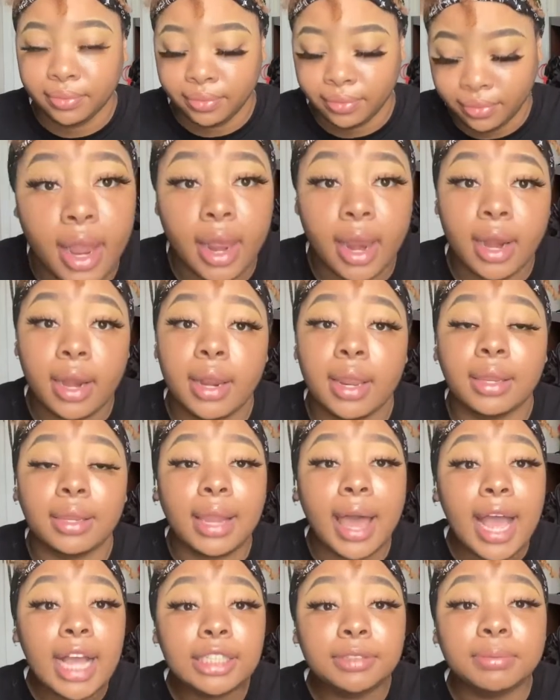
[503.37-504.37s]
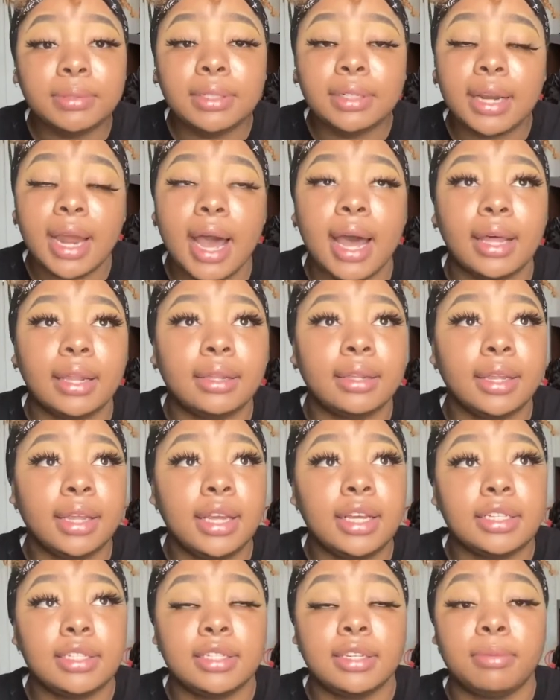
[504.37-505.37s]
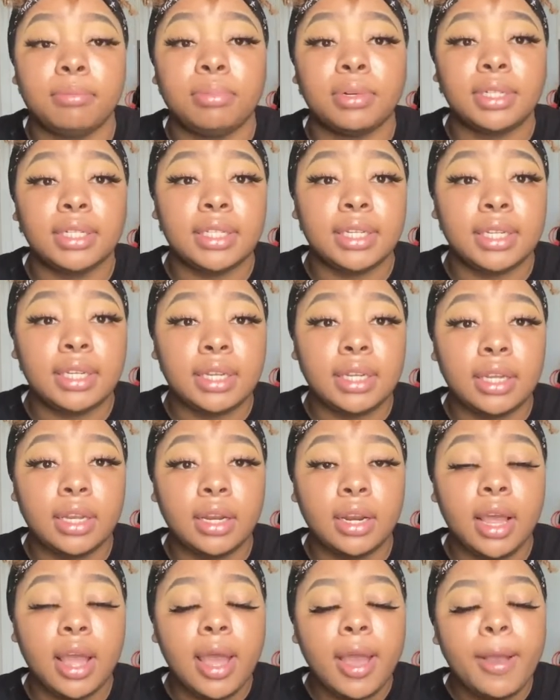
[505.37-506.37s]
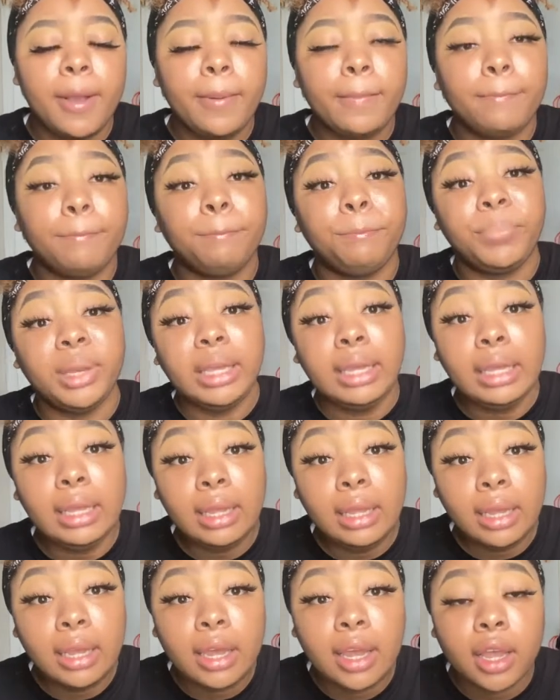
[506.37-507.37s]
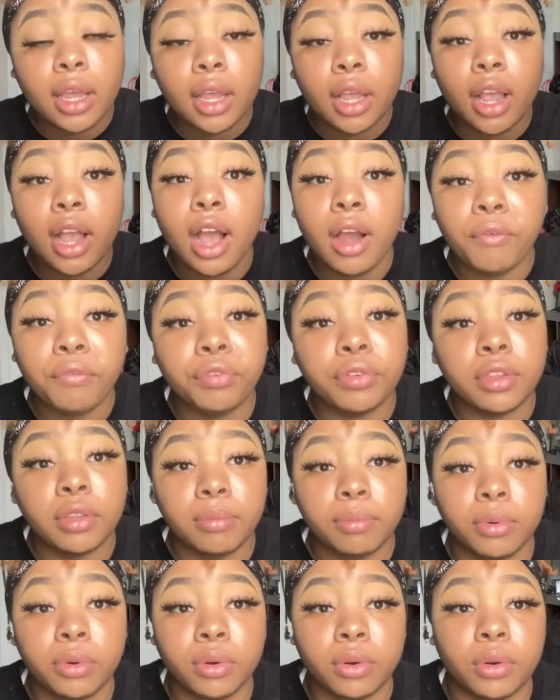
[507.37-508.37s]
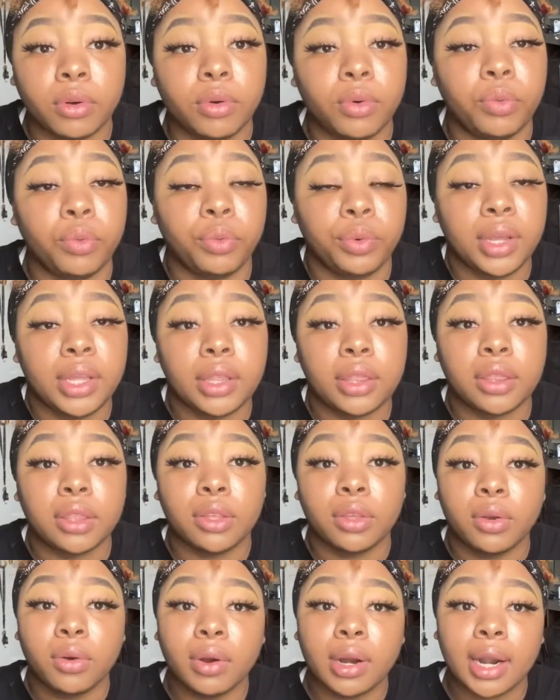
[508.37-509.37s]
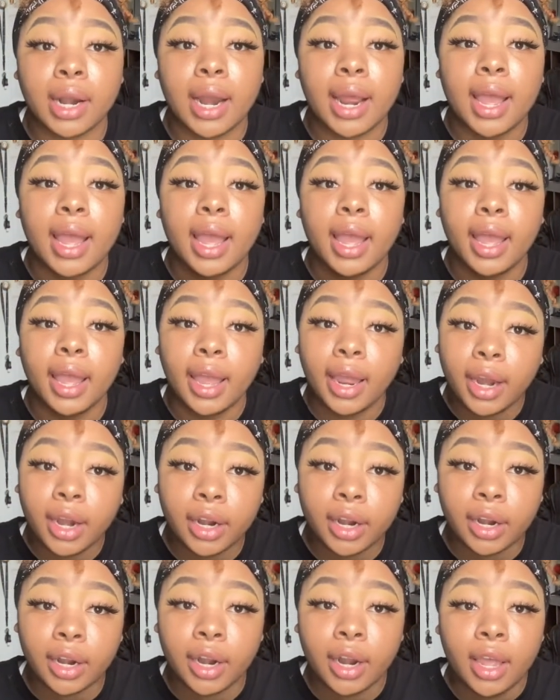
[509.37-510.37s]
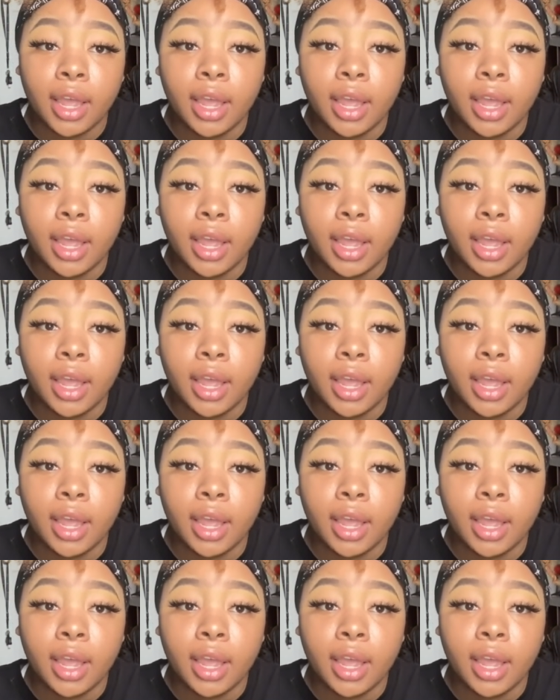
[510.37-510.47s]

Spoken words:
And last but not least, number 10, be comfortable with your hair.